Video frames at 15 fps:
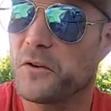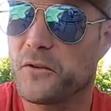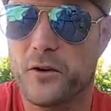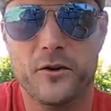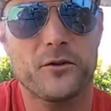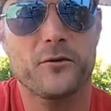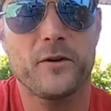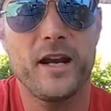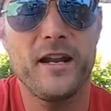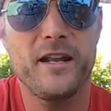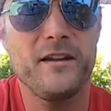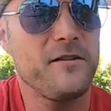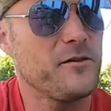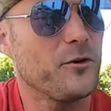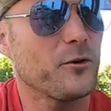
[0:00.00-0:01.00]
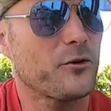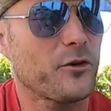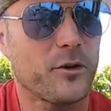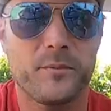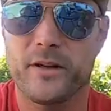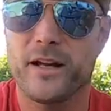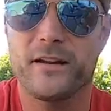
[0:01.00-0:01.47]
It starts raining, you're
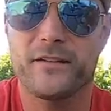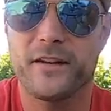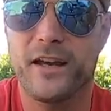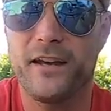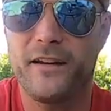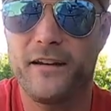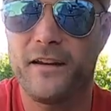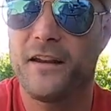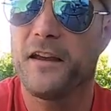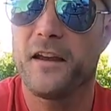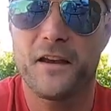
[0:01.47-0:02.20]
sleeping outside.